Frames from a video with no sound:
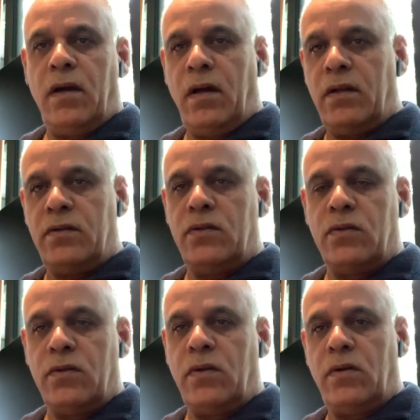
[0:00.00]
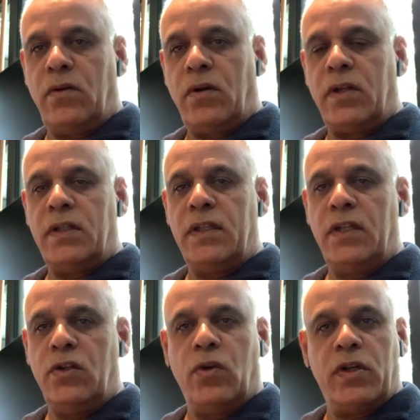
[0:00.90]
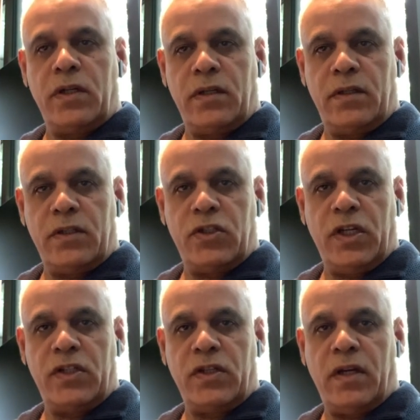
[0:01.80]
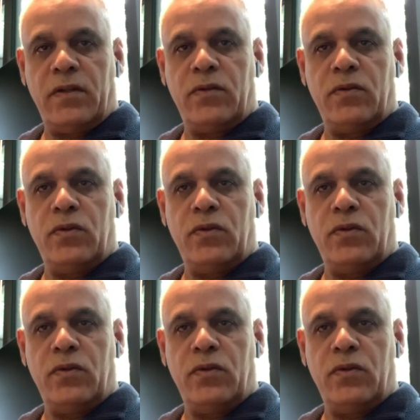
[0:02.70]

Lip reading: And you already did your research and